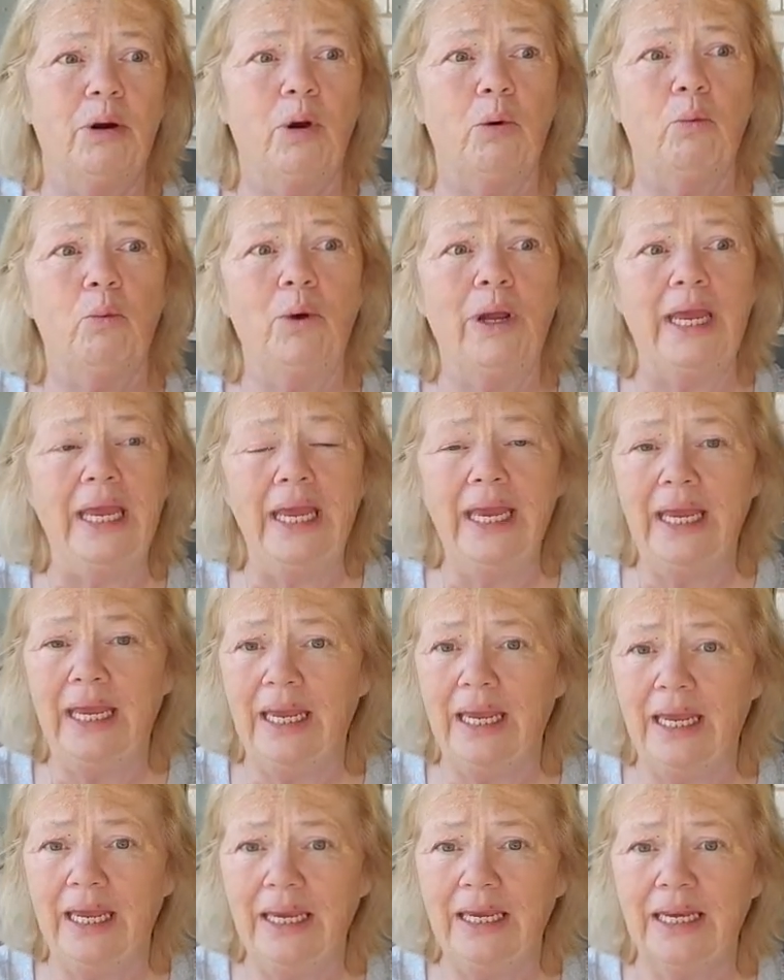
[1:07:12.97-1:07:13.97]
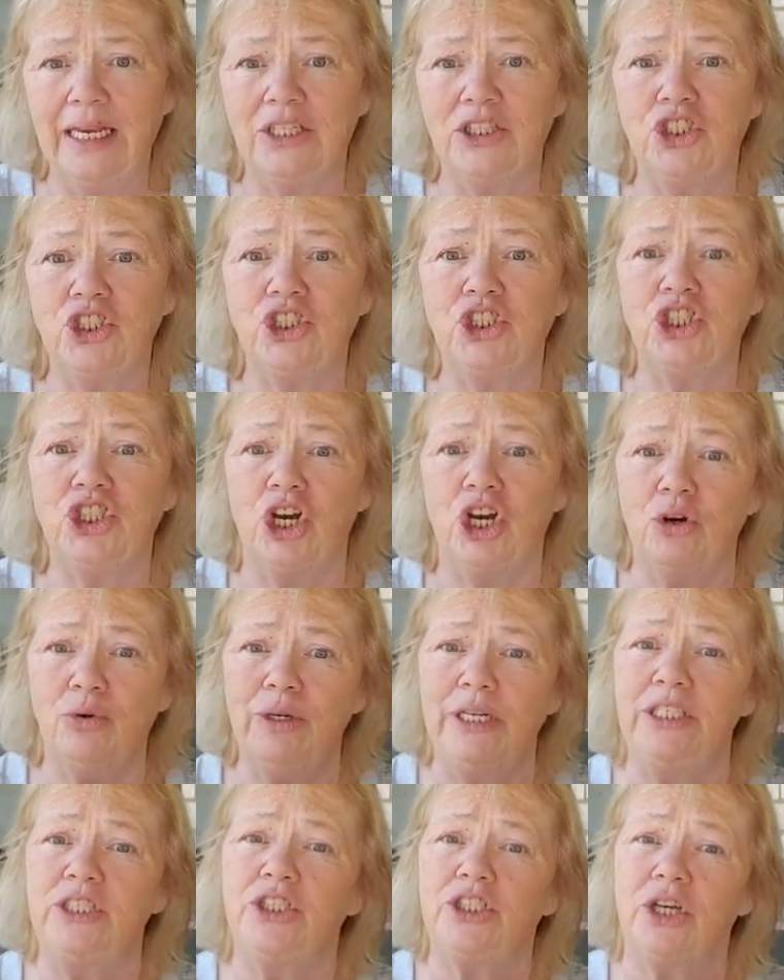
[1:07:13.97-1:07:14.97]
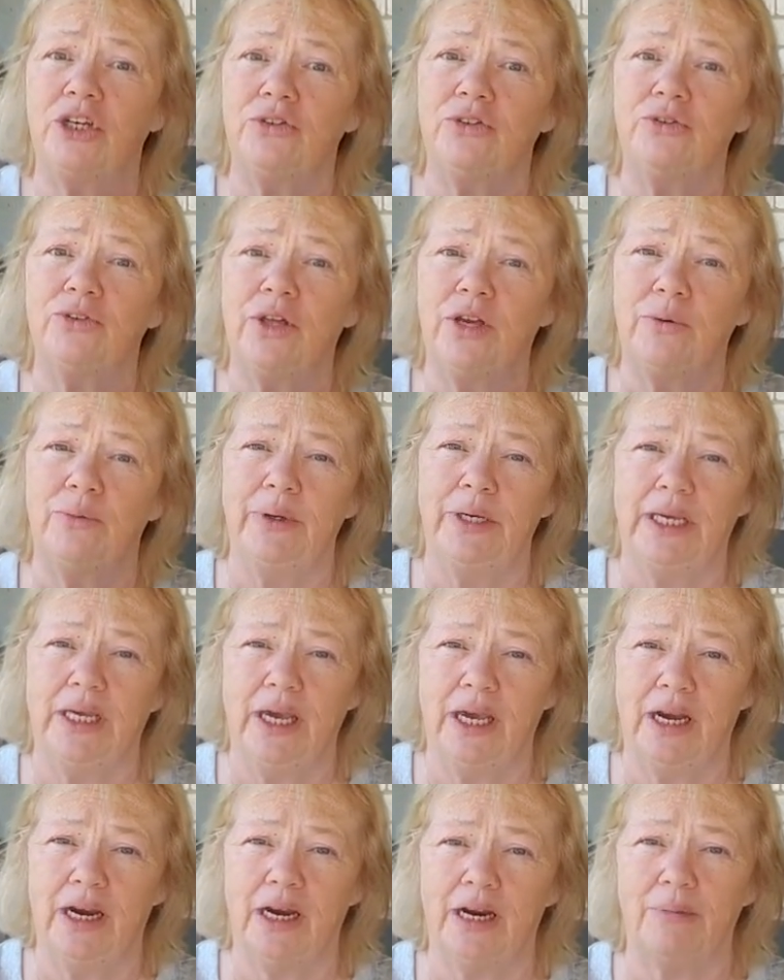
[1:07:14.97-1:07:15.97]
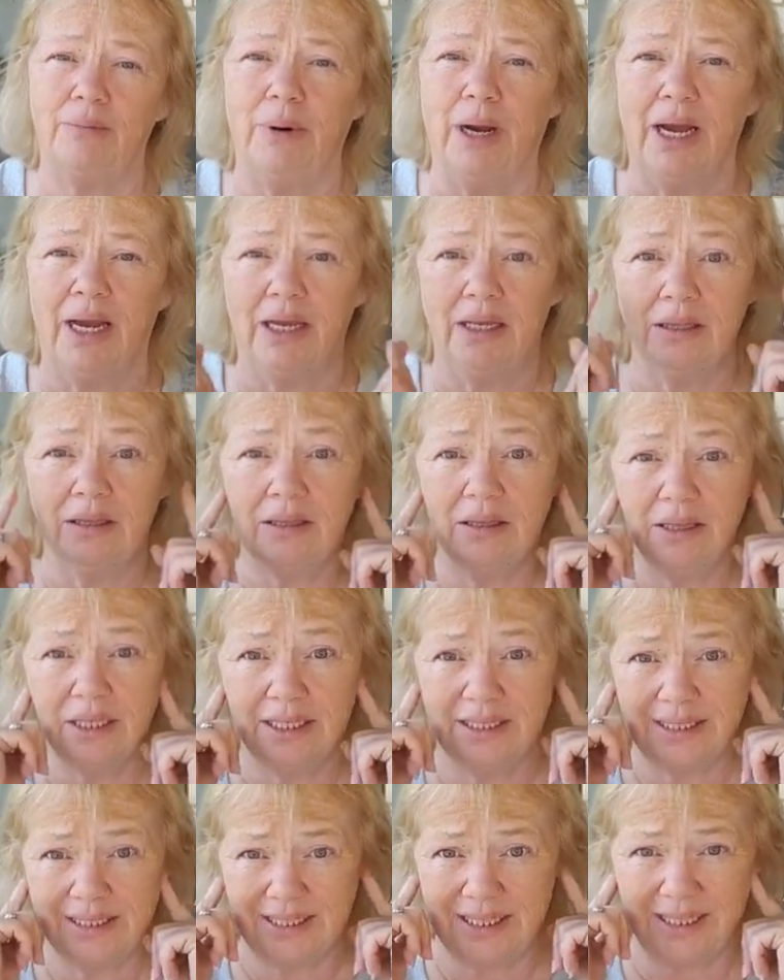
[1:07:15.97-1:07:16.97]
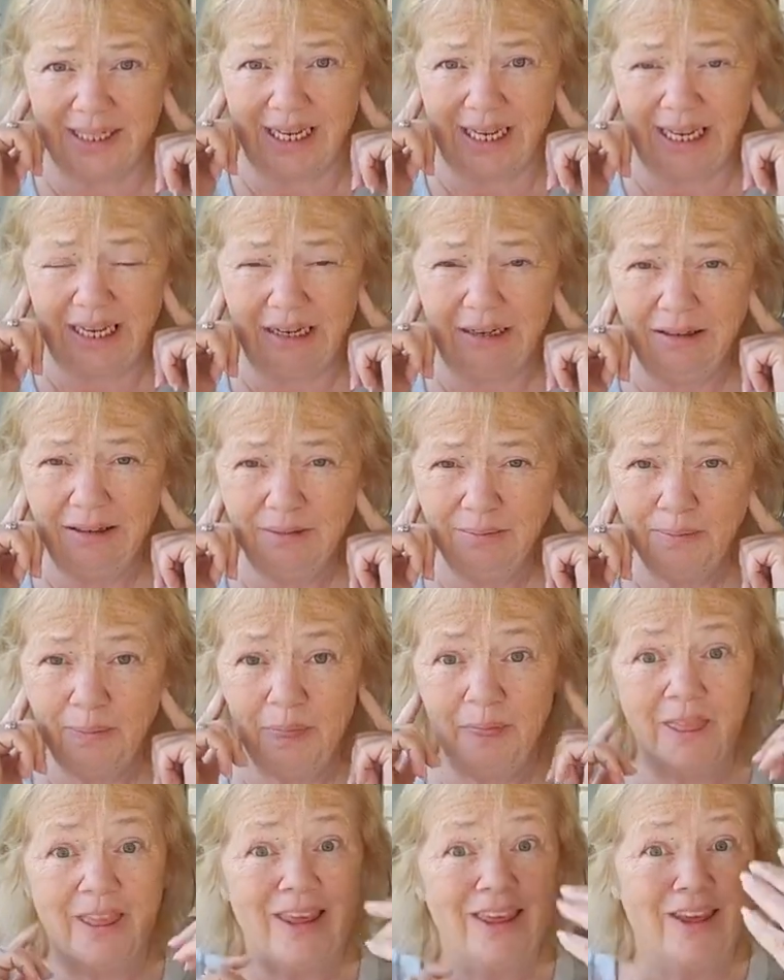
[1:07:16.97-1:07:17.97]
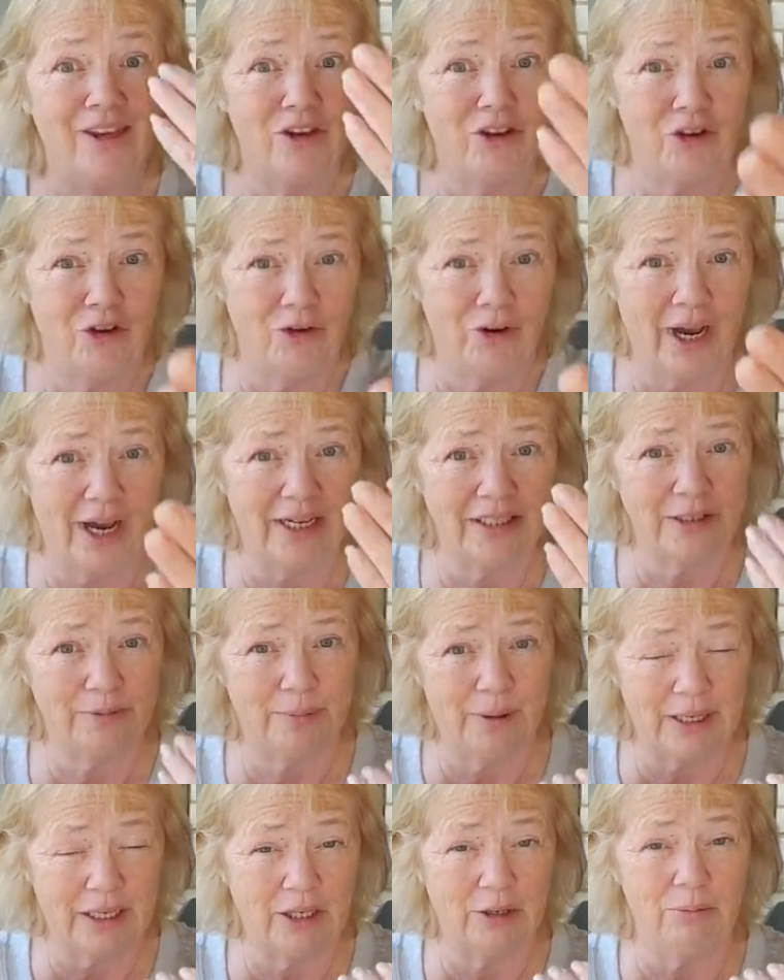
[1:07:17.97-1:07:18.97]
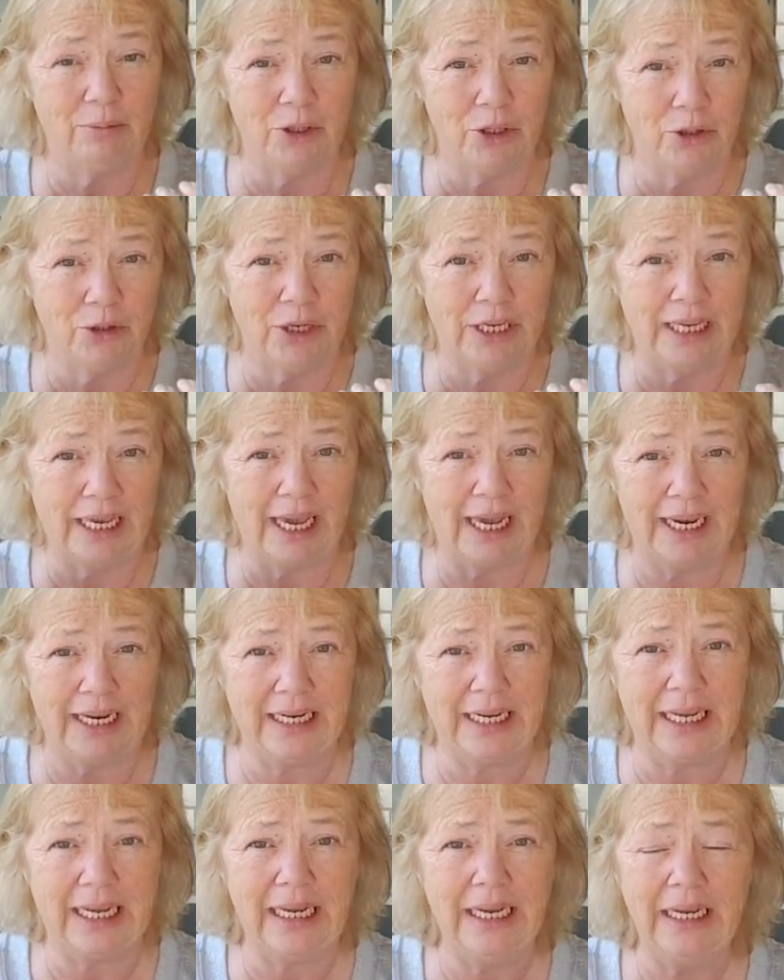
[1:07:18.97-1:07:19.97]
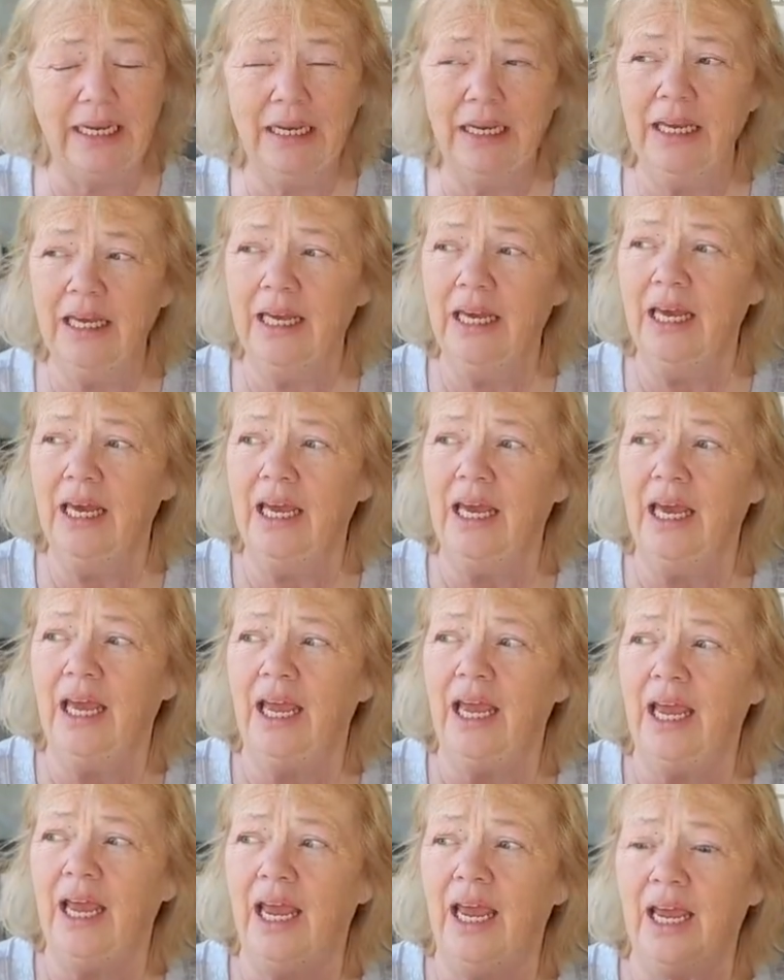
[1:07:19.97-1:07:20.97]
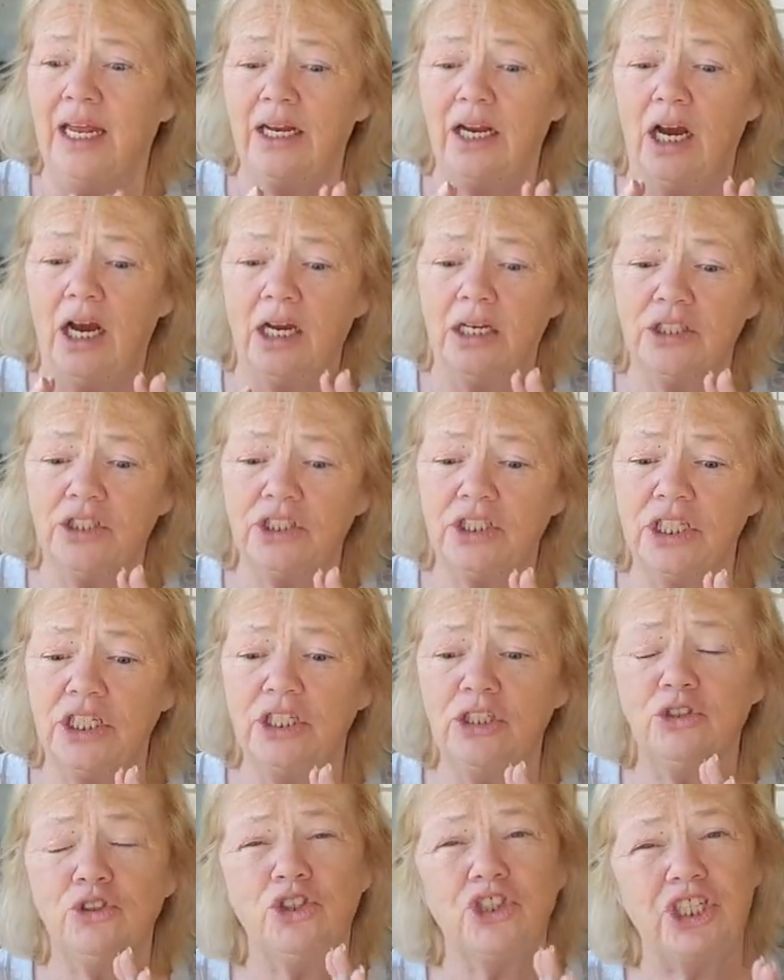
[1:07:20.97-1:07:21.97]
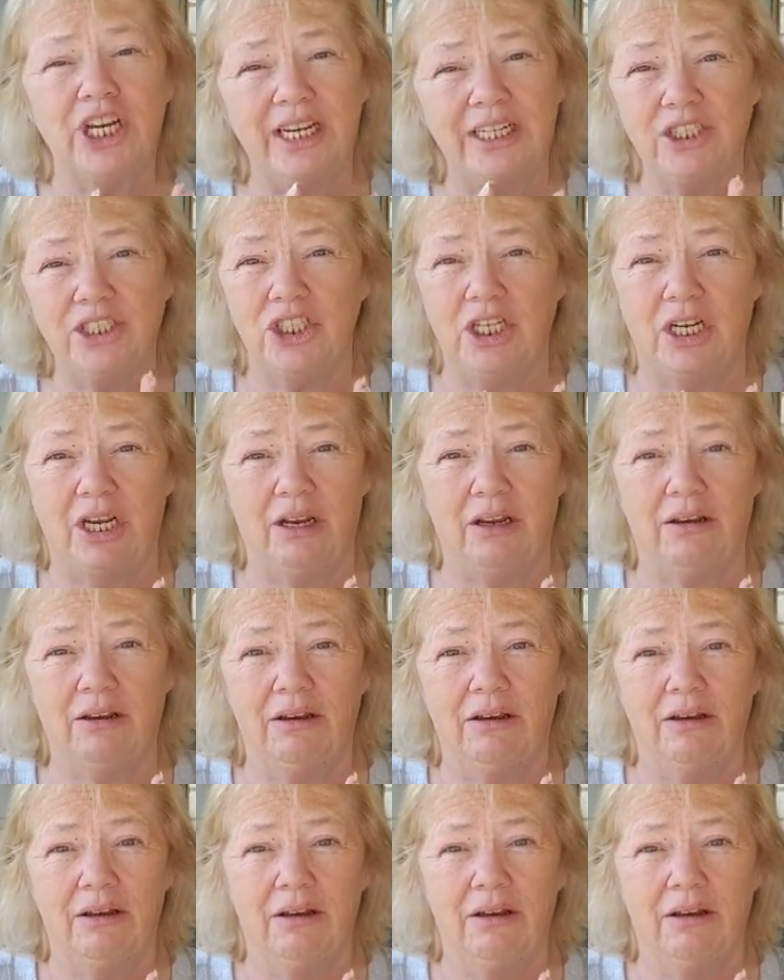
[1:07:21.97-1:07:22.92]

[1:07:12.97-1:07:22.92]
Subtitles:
But we can show each other that we care by listening, you guys by communicating, and us interchanging